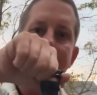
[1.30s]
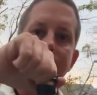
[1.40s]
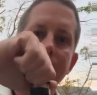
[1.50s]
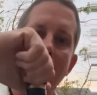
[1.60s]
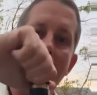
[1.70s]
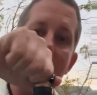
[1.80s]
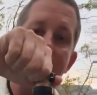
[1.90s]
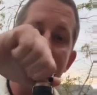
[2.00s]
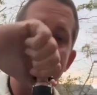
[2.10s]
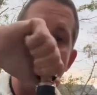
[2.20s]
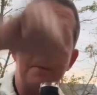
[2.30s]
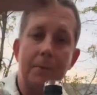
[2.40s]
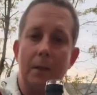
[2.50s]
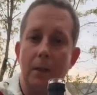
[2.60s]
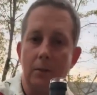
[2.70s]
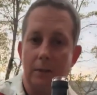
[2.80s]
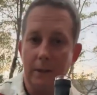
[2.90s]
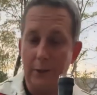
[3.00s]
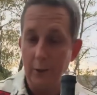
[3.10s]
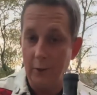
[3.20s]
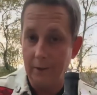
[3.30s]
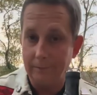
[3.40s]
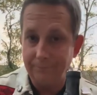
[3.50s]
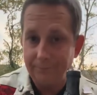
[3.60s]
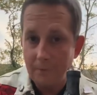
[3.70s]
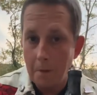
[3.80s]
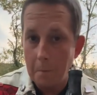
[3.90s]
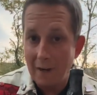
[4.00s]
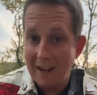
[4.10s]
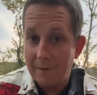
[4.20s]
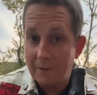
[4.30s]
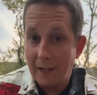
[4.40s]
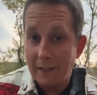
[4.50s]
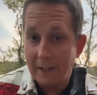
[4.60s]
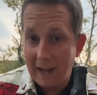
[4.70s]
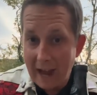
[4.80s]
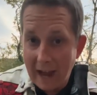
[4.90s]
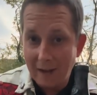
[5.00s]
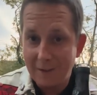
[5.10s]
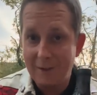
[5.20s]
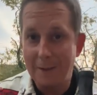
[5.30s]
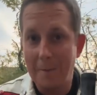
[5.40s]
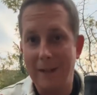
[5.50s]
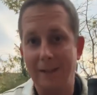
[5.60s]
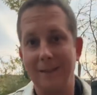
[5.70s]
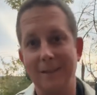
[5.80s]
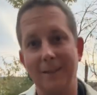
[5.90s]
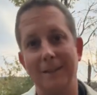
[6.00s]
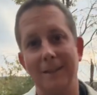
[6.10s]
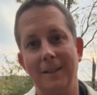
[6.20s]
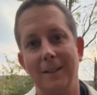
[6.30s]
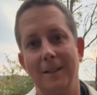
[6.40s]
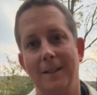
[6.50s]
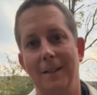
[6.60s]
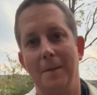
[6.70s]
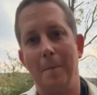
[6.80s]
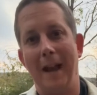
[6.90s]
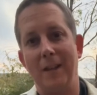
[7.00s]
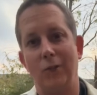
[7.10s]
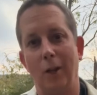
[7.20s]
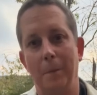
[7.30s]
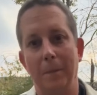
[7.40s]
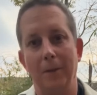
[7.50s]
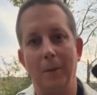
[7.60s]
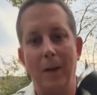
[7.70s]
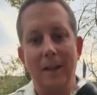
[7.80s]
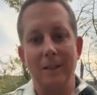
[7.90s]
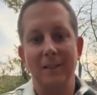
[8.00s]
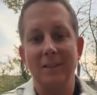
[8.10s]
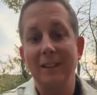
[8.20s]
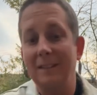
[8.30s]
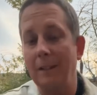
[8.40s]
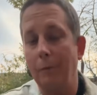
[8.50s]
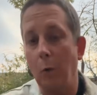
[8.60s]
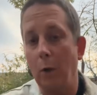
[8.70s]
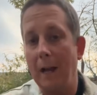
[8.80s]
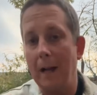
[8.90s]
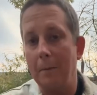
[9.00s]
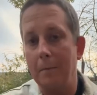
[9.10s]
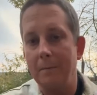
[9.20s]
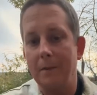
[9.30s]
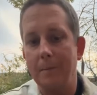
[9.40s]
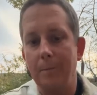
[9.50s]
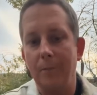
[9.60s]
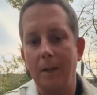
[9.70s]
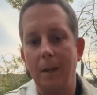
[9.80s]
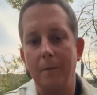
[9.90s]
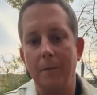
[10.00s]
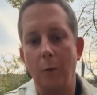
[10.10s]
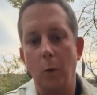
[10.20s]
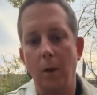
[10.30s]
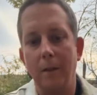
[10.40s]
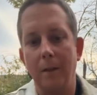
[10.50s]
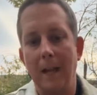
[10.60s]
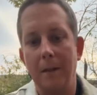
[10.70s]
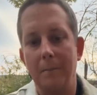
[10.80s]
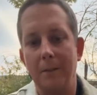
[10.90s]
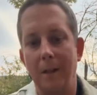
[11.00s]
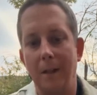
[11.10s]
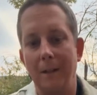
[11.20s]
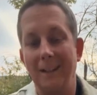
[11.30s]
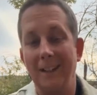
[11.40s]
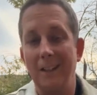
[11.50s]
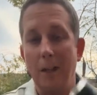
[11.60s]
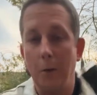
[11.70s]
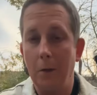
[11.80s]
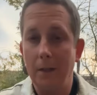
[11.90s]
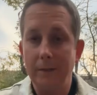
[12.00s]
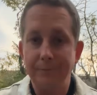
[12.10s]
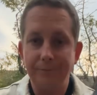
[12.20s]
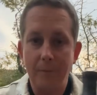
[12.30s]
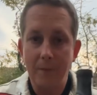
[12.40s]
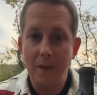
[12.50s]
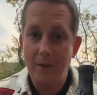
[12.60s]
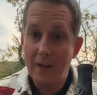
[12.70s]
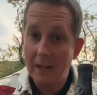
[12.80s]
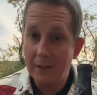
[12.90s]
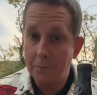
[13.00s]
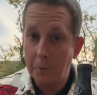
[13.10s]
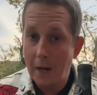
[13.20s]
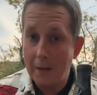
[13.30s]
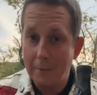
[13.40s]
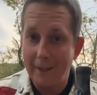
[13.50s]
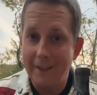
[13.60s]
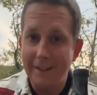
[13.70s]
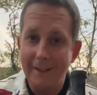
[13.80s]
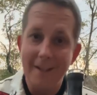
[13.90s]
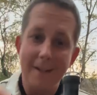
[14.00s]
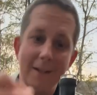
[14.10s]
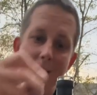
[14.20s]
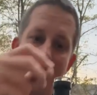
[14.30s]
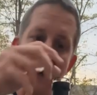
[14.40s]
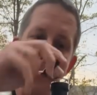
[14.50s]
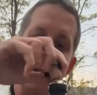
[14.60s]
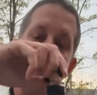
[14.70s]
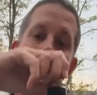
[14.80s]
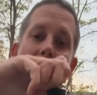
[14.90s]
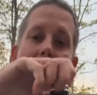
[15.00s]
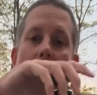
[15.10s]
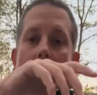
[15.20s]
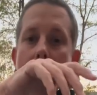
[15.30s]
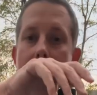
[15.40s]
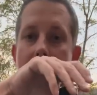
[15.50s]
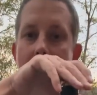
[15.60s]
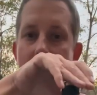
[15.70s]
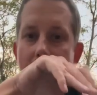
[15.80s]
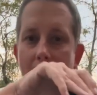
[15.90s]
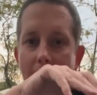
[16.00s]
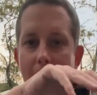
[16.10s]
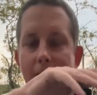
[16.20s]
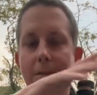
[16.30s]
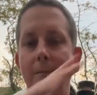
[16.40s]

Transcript: Life is absolutely good, but I've got angst about this matchup in the round of 64 albums with the 400 albums tourney. And you know what? That is probably going to be a common occurrence.